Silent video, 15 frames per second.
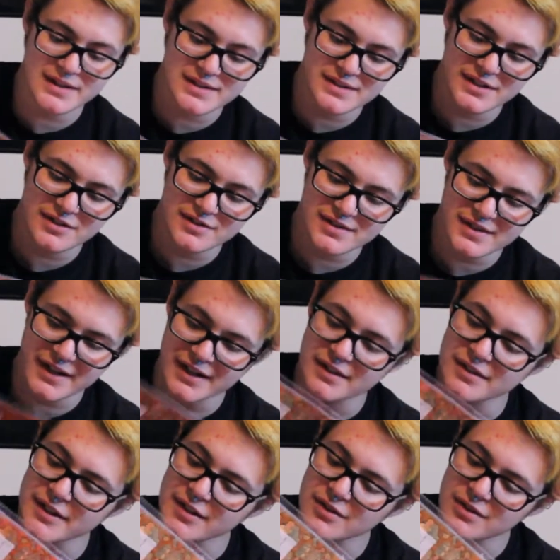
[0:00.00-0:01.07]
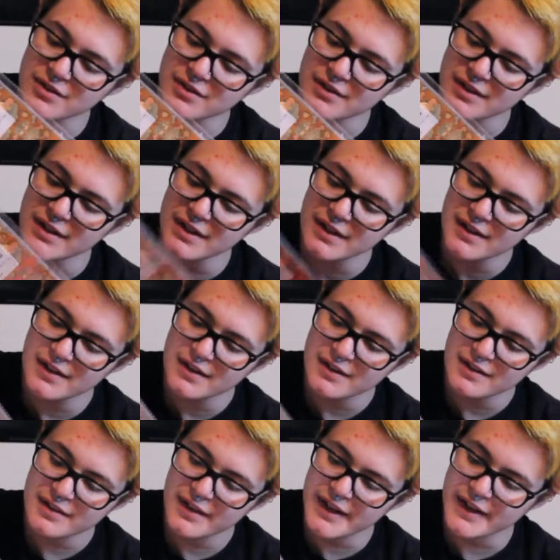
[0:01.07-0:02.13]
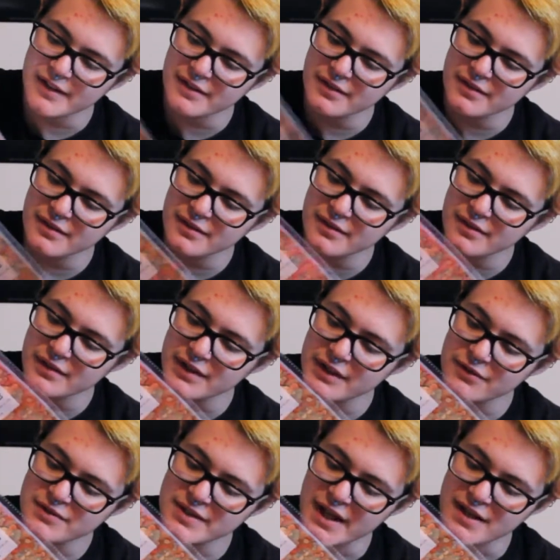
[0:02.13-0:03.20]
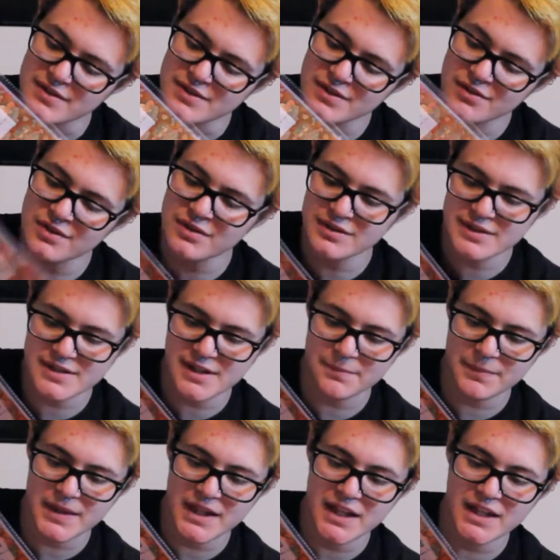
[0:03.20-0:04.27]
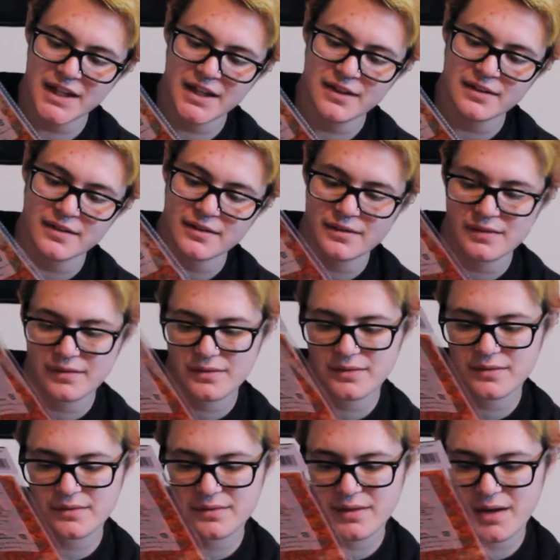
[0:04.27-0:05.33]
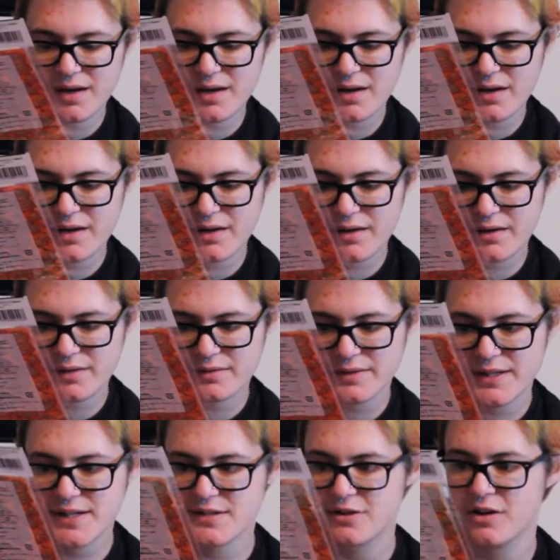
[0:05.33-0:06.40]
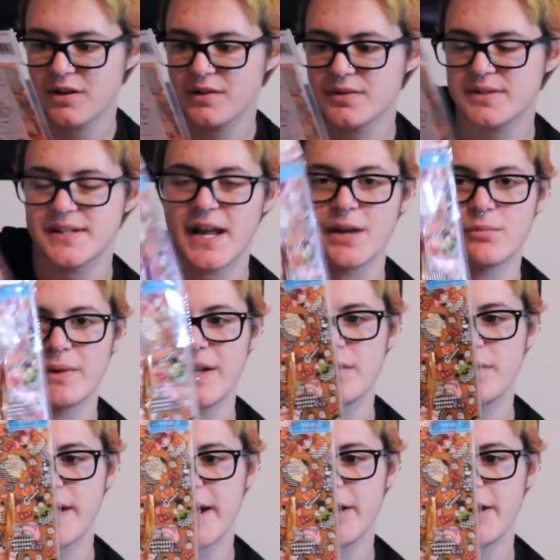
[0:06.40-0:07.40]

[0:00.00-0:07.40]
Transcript: because there's like a little, like, utensil or something in it uh, these are all Sanrio